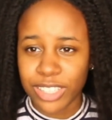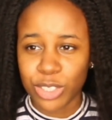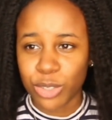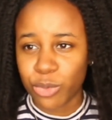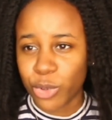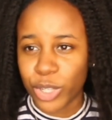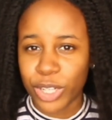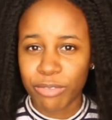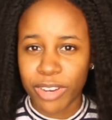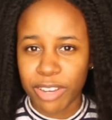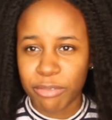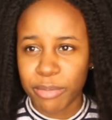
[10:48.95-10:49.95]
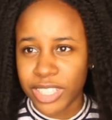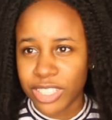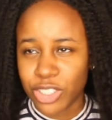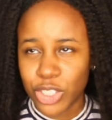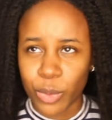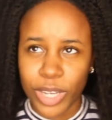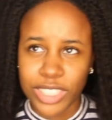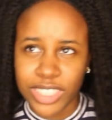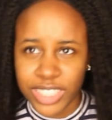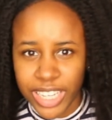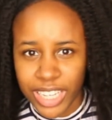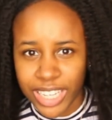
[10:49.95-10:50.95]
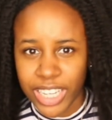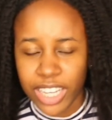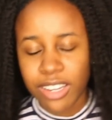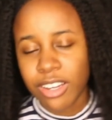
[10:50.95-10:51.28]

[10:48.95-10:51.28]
So 45 minutes twice a day.